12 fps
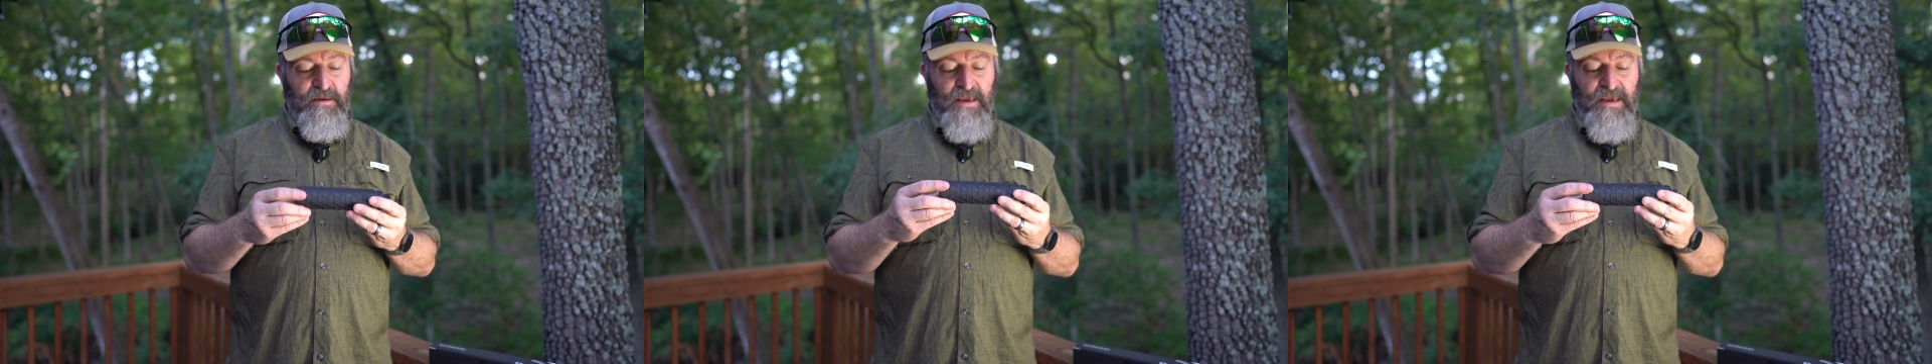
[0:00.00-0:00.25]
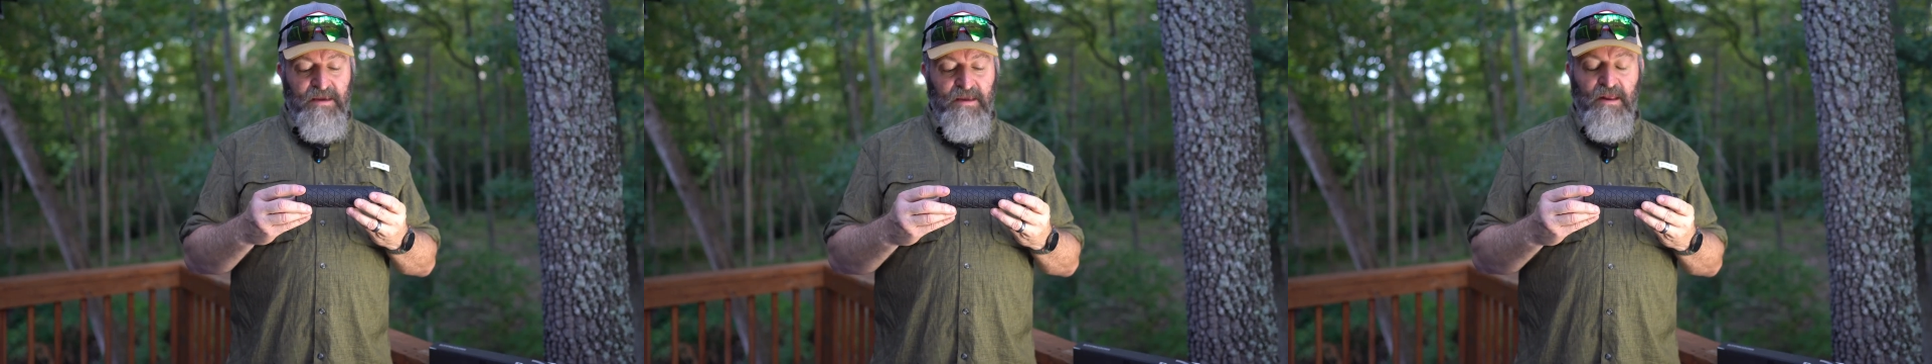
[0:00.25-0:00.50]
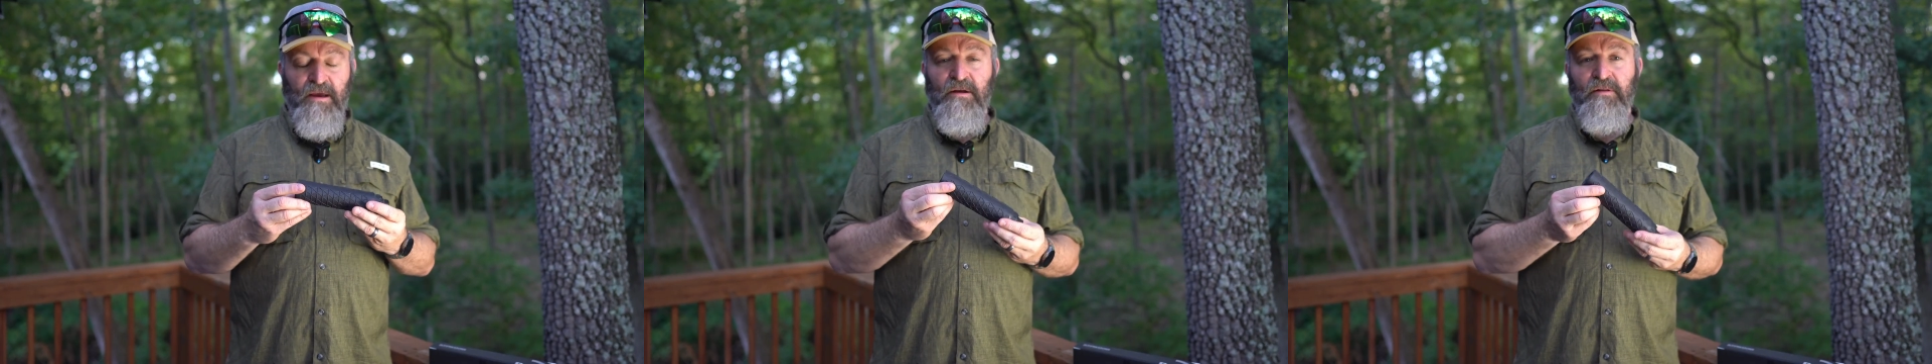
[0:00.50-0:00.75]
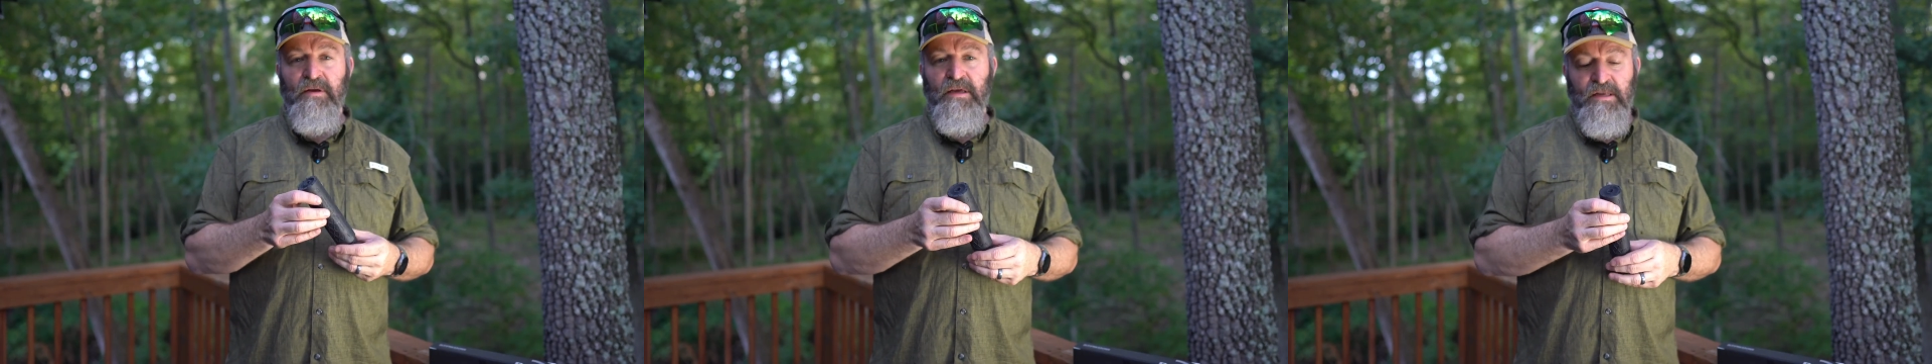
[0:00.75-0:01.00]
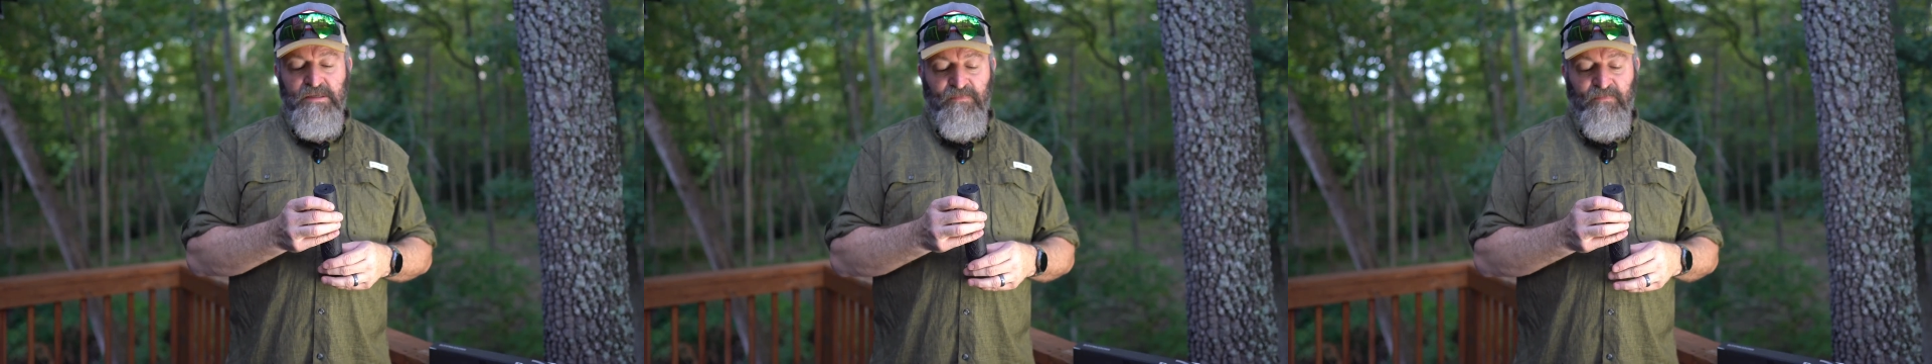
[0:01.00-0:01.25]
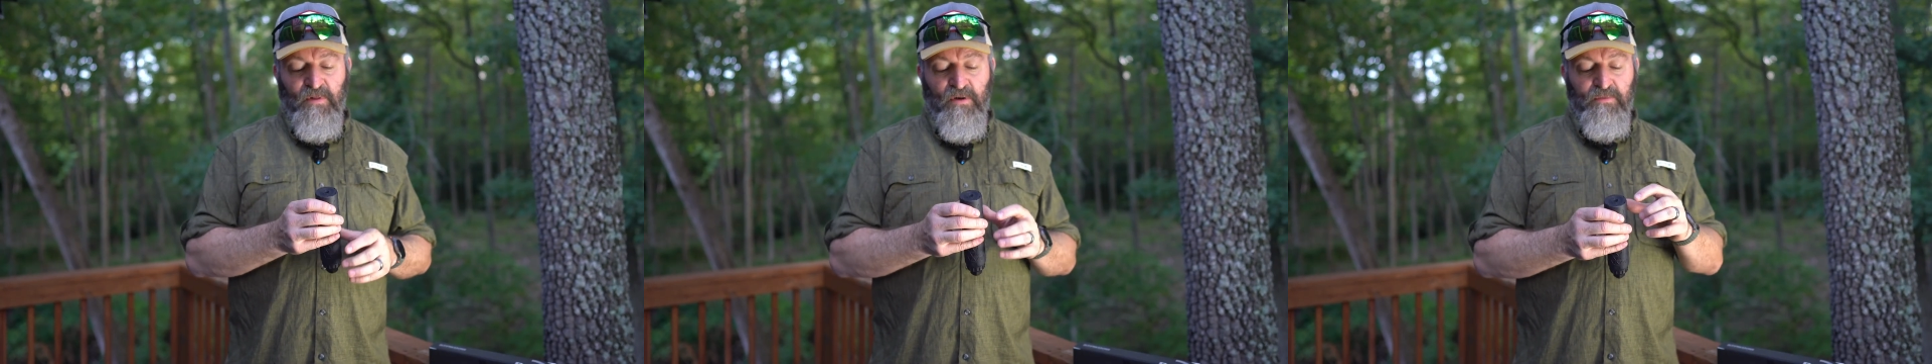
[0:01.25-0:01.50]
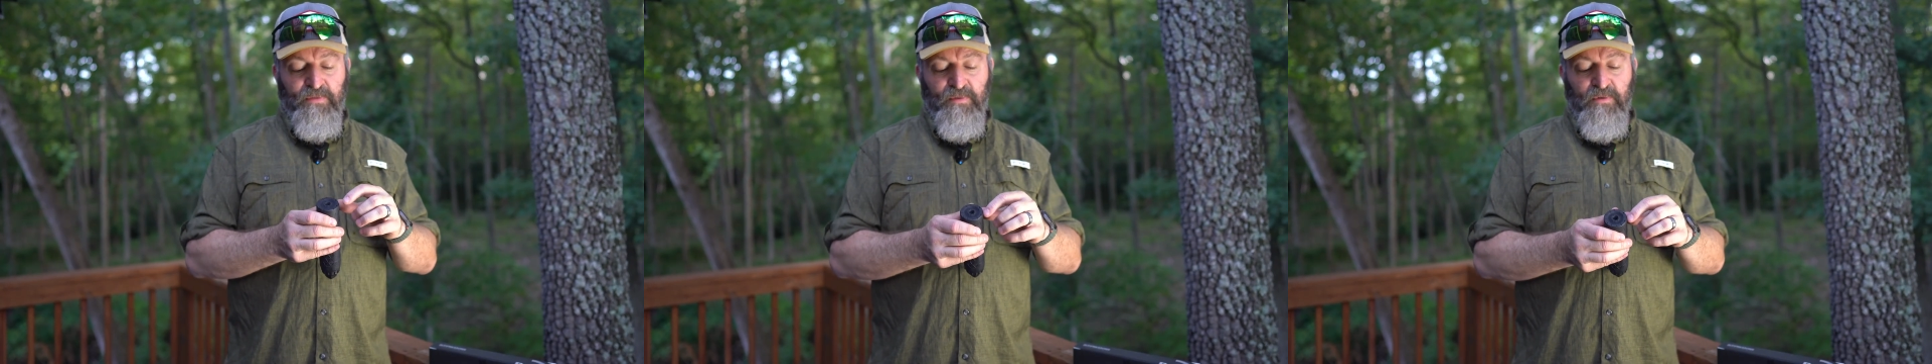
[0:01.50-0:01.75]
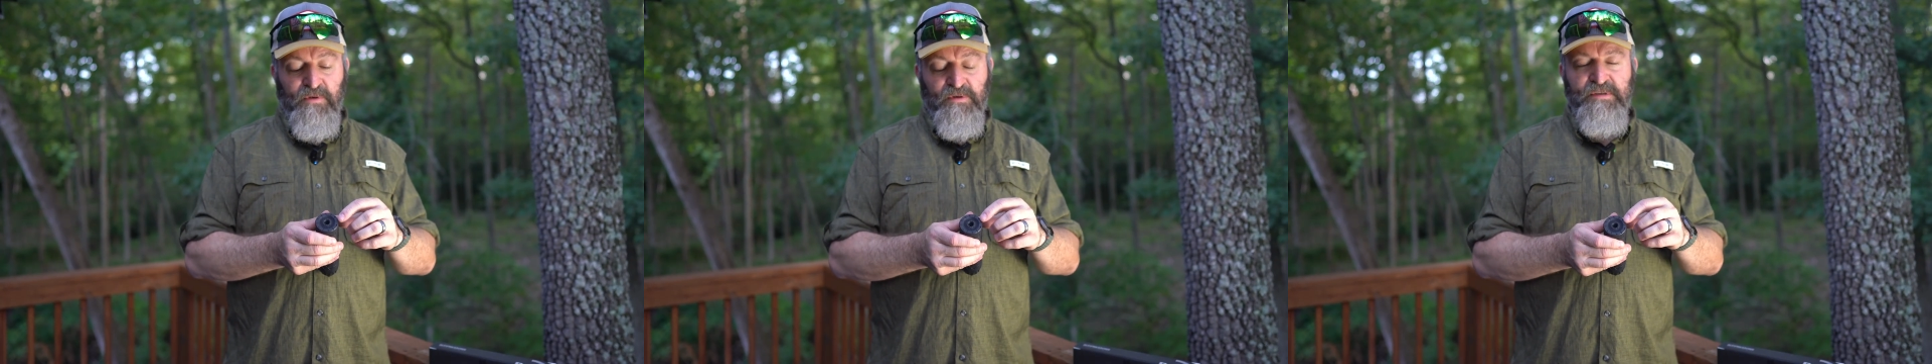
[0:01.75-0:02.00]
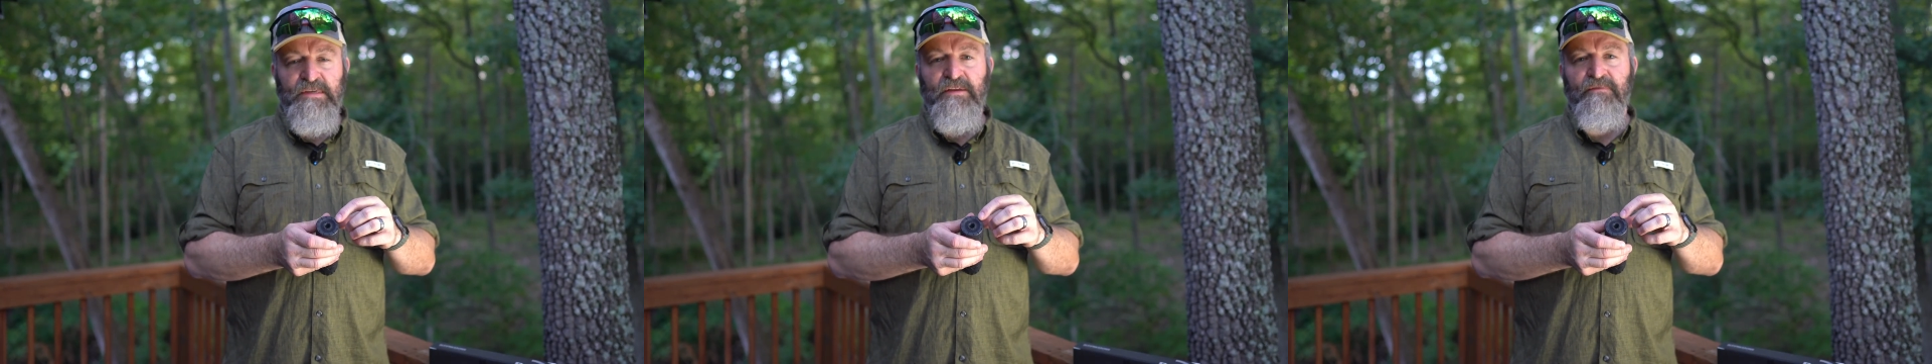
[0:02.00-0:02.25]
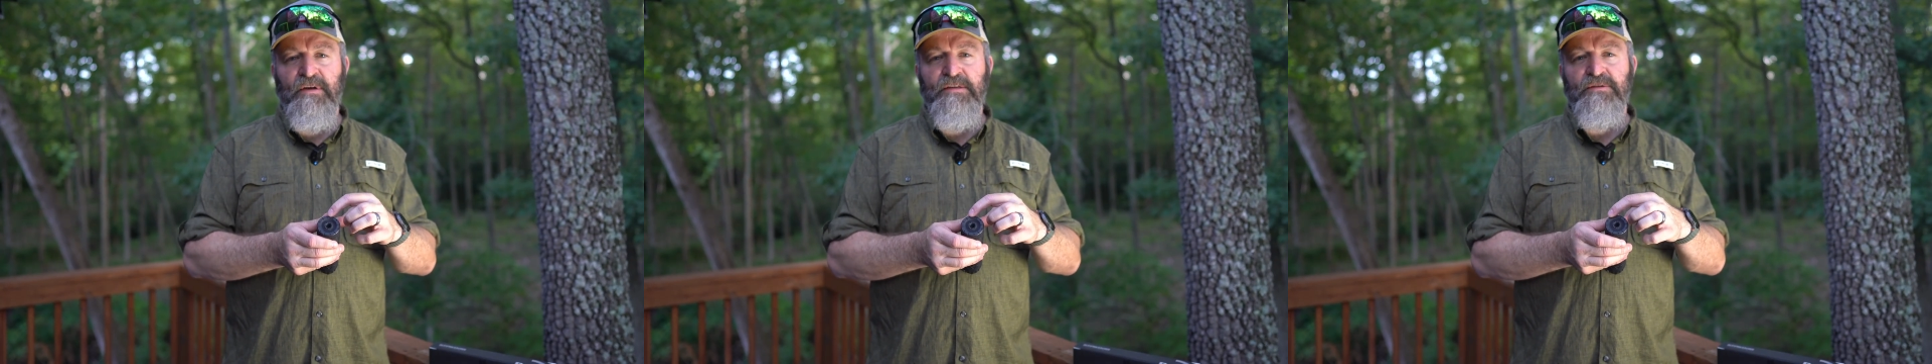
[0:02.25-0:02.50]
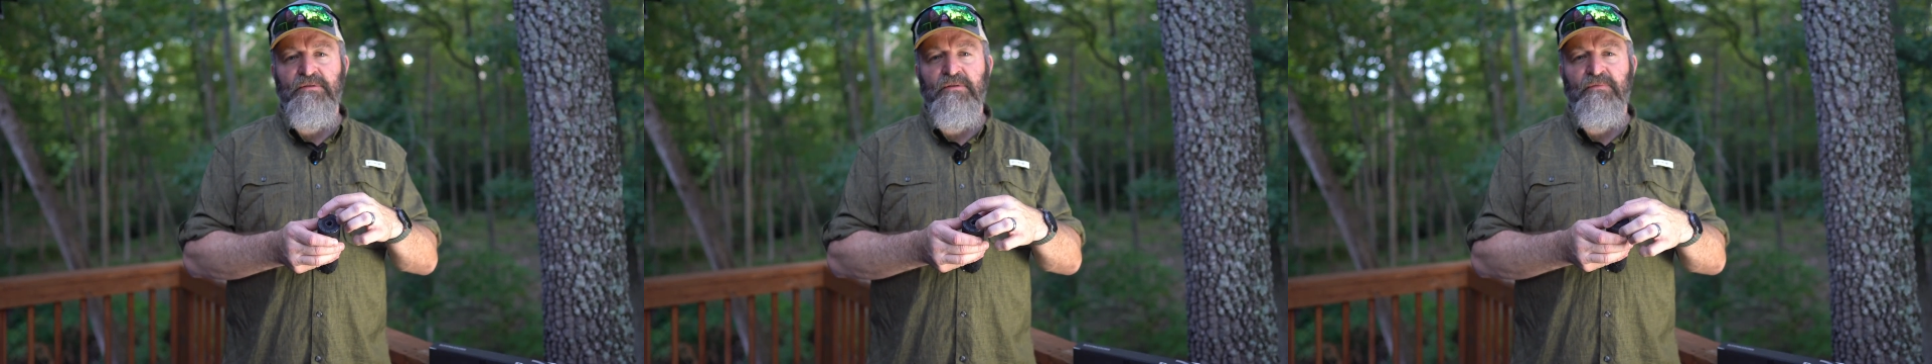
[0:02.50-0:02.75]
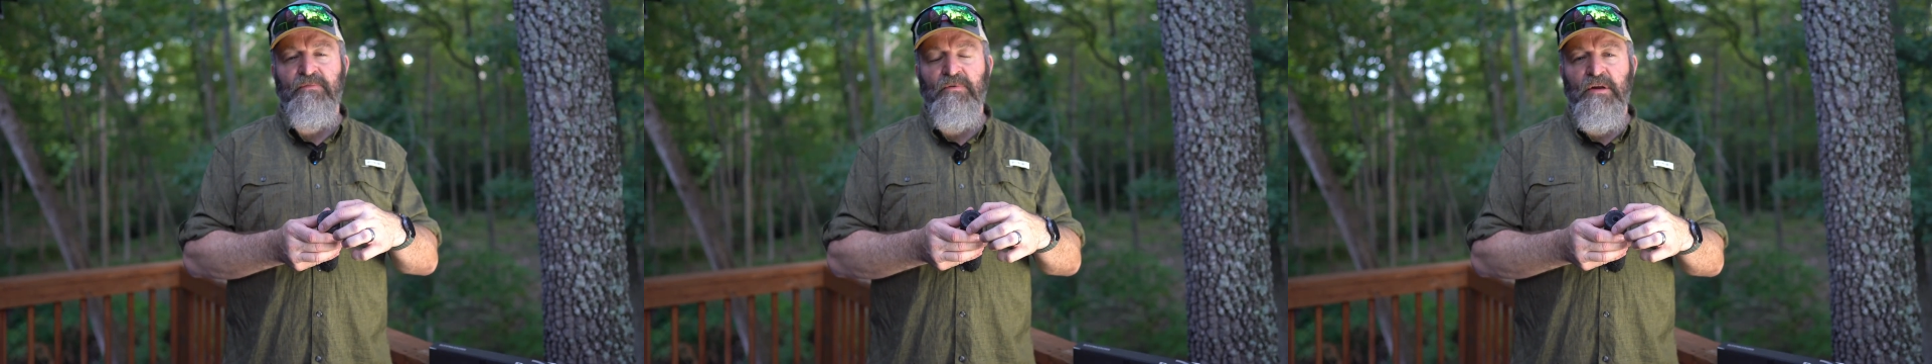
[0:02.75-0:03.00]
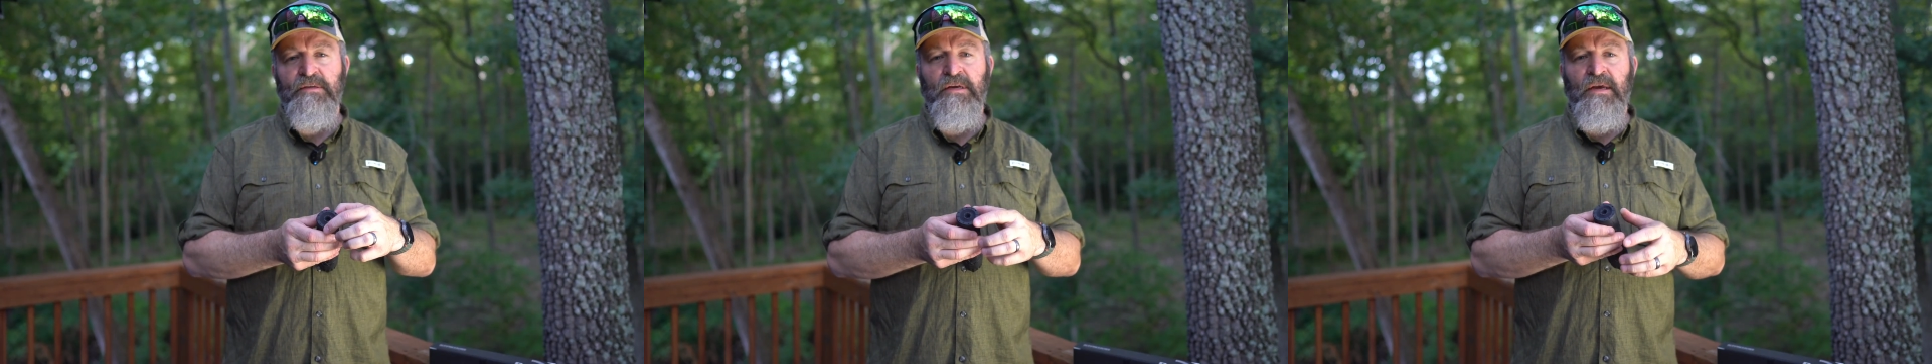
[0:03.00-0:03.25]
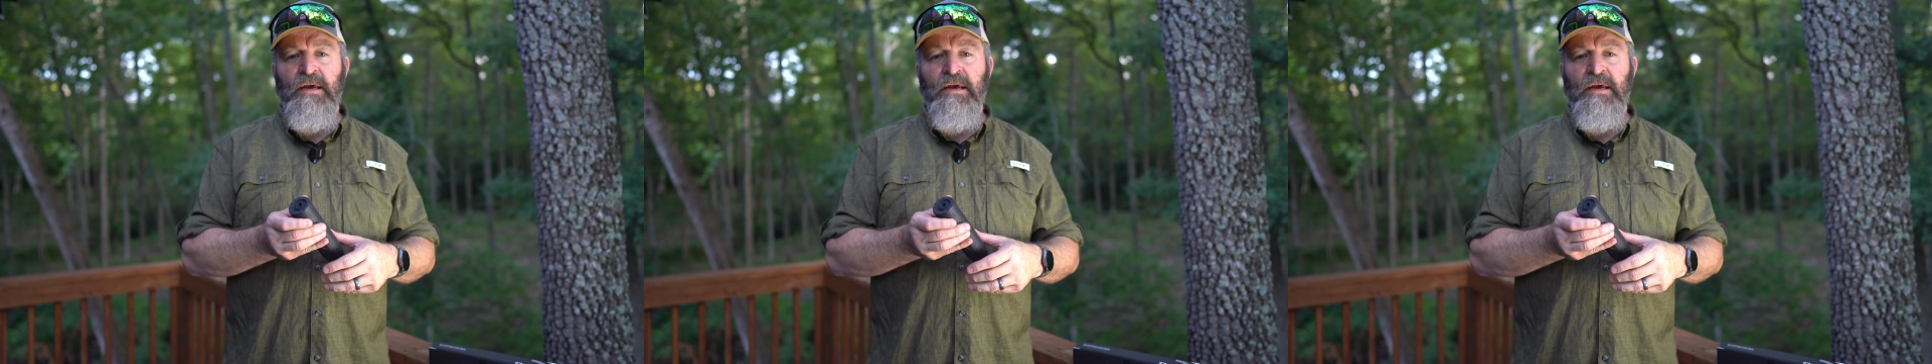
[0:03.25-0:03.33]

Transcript: Inconel, it is flow through. You'll see the vents through the front.